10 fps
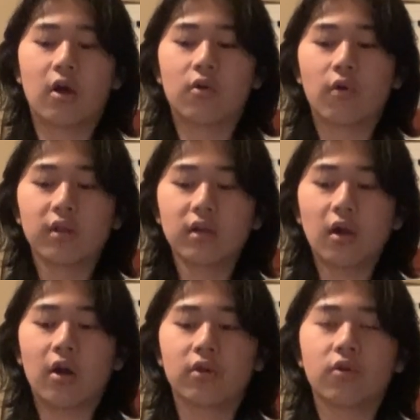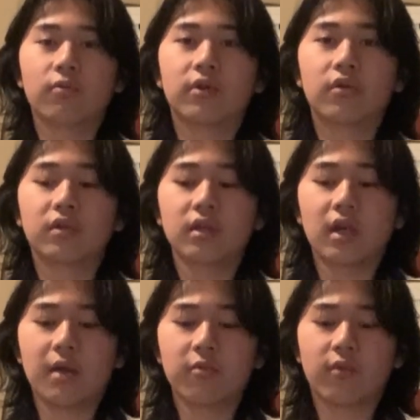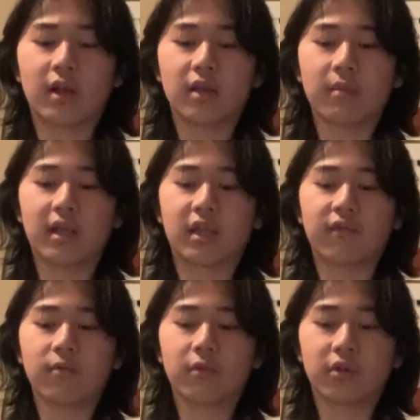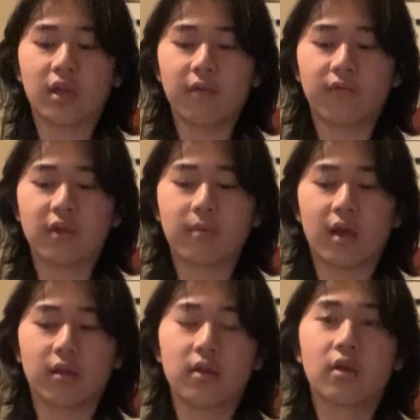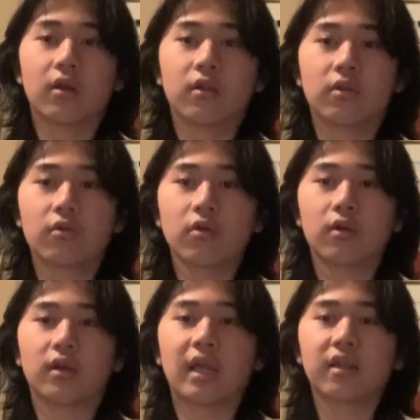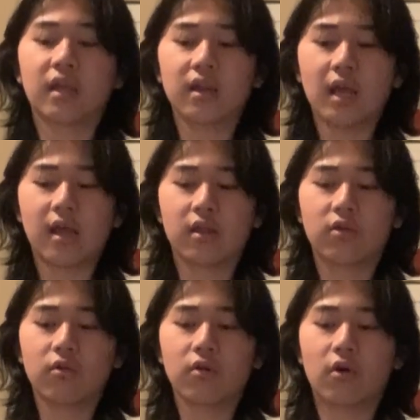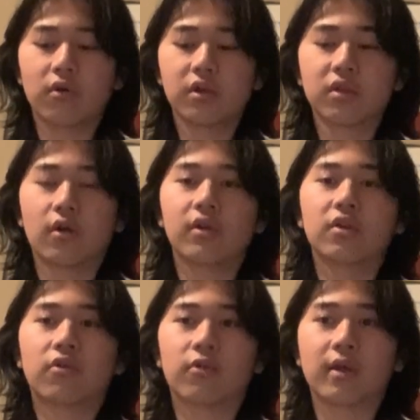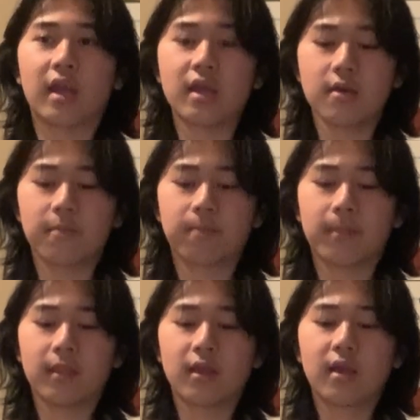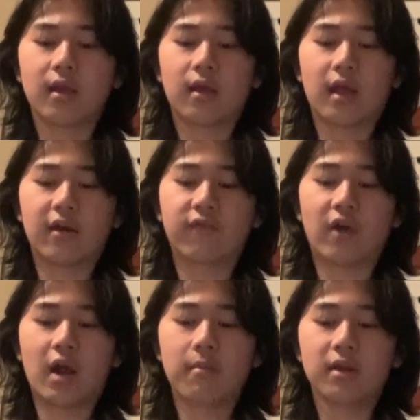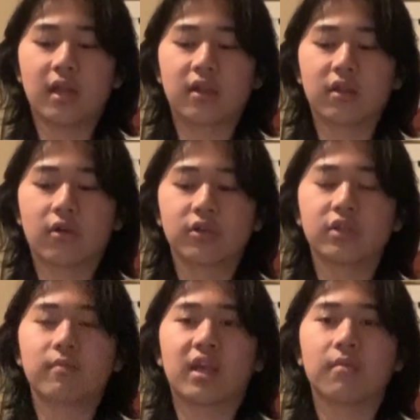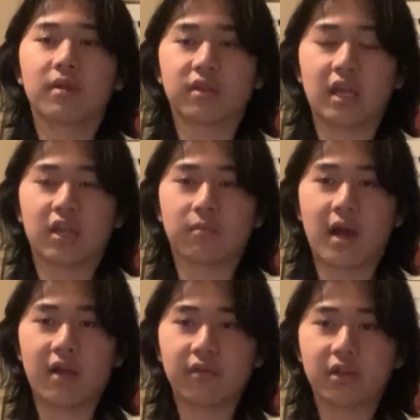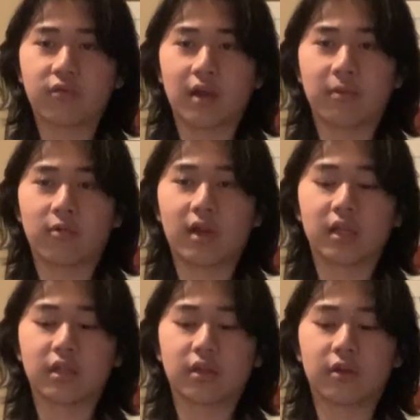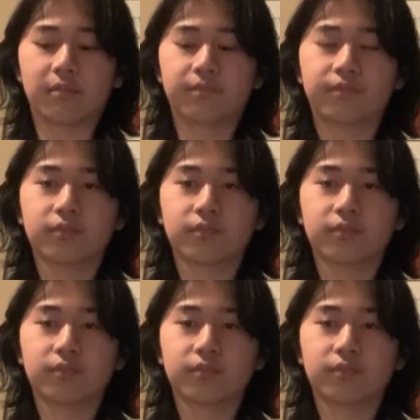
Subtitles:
According to the article Reducing Time Grading by Giving Real-Time Feedback, they say that you're also starting to create an environment that discourages making mistakes by having this type of grading system.